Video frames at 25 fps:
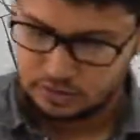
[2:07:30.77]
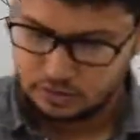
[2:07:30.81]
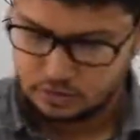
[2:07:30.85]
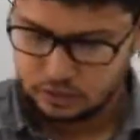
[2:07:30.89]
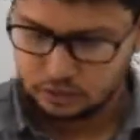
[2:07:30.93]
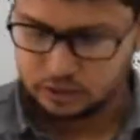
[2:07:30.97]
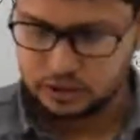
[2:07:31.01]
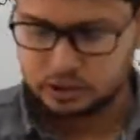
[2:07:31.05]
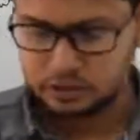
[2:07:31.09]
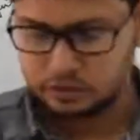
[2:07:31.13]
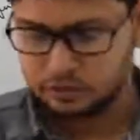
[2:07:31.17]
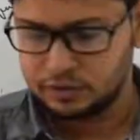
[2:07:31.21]

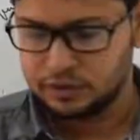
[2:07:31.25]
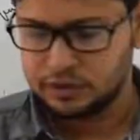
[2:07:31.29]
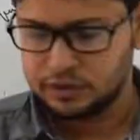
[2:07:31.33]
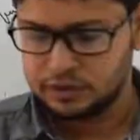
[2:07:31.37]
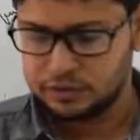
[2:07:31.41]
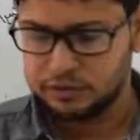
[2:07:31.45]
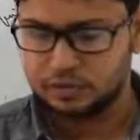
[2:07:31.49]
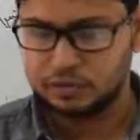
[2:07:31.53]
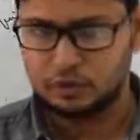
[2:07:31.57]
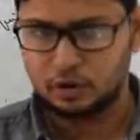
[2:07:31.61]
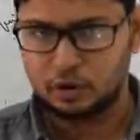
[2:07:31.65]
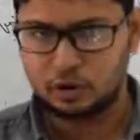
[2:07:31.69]
This
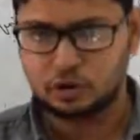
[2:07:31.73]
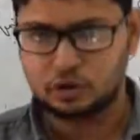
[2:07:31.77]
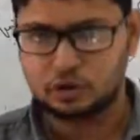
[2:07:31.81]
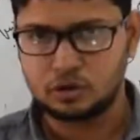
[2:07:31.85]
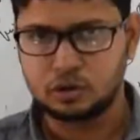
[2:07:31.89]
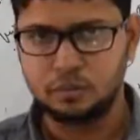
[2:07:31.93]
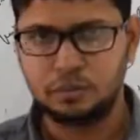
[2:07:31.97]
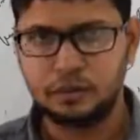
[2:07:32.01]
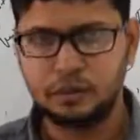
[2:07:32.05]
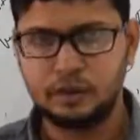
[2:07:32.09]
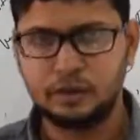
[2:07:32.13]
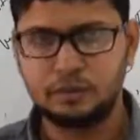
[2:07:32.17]
will
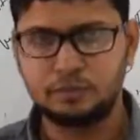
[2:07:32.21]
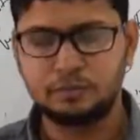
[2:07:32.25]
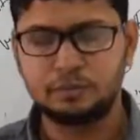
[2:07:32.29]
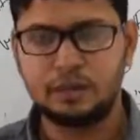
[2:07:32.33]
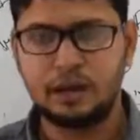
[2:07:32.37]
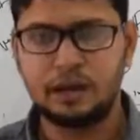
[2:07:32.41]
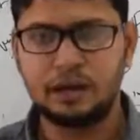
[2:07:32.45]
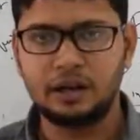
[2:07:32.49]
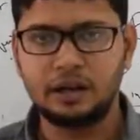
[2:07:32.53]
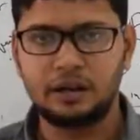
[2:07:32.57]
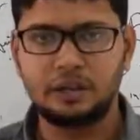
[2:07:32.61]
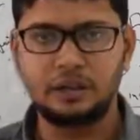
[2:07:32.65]
also be a
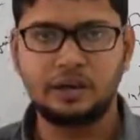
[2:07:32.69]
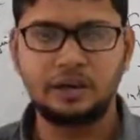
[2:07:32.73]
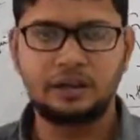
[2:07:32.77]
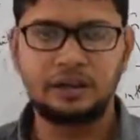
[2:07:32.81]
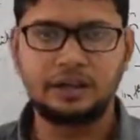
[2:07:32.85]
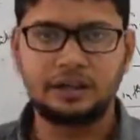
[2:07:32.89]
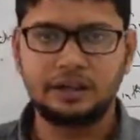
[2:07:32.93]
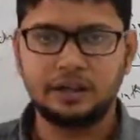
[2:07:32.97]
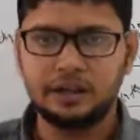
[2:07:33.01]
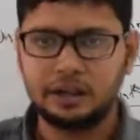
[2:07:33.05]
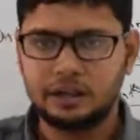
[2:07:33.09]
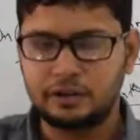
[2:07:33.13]
bilateral
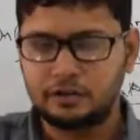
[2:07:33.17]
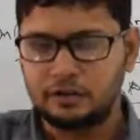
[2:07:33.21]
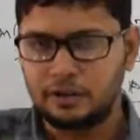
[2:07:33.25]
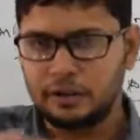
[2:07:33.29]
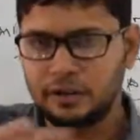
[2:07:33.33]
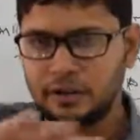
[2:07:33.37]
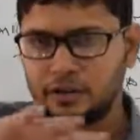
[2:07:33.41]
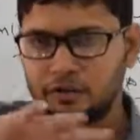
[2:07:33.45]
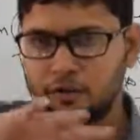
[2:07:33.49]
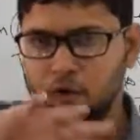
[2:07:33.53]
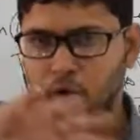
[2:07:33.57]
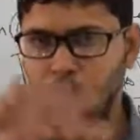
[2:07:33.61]
thing, that it will
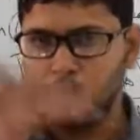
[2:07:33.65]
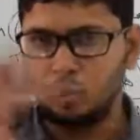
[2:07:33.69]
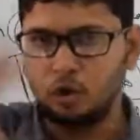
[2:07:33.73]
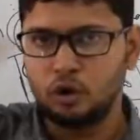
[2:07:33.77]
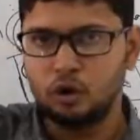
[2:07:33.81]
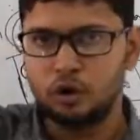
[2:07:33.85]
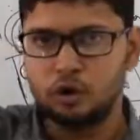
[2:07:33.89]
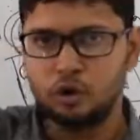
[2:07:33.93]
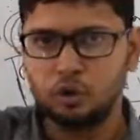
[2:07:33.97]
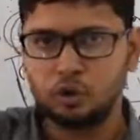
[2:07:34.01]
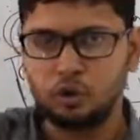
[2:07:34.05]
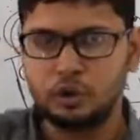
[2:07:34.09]
give
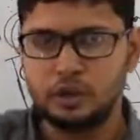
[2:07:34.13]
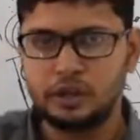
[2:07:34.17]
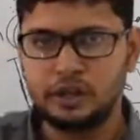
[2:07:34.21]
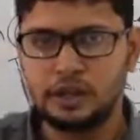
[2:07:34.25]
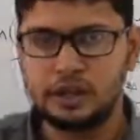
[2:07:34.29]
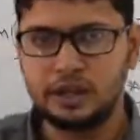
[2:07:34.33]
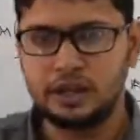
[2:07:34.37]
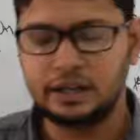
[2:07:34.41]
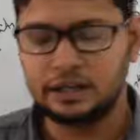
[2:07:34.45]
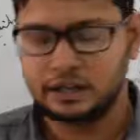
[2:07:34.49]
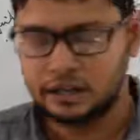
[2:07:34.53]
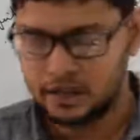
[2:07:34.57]
hold to
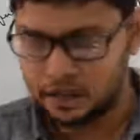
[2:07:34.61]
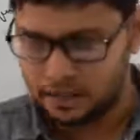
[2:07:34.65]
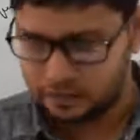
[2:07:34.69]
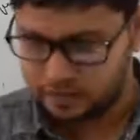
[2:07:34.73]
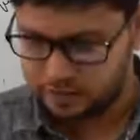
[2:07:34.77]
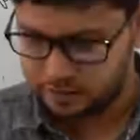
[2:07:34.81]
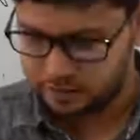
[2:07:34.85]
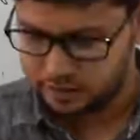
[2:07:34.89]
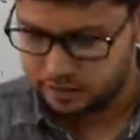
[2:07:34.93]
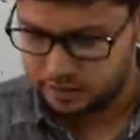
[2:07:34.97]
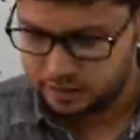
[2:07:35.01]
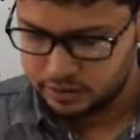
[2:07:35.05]
India in
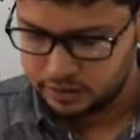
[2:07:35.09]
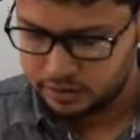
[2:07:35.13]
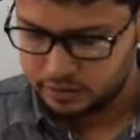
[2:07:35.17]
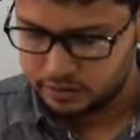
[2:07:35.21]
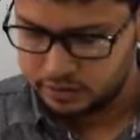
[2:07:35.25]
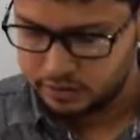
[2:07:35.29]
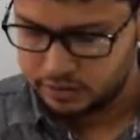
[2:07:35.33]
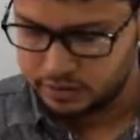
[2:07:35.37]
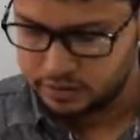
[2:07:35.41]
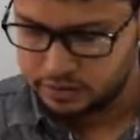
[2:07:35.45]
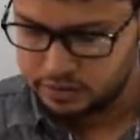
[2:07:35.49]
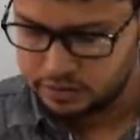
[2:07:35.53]
that
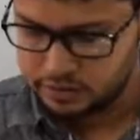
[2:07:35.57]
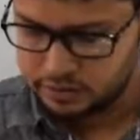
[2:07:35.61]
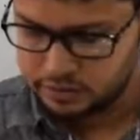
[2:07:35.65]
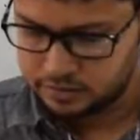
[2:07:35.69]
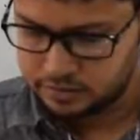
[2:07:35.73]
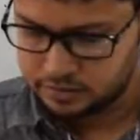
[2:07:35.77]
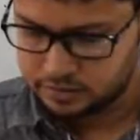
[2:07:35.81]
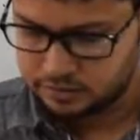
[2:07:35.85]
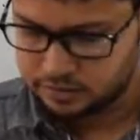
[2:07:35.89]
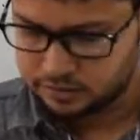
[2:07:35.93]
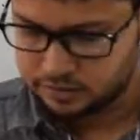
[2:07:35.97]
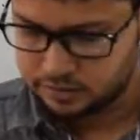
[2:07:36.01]

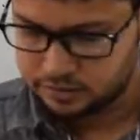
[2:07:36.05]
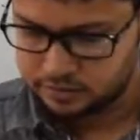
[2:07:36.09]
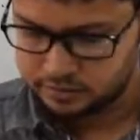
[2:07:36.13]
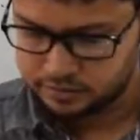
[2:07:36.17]
region.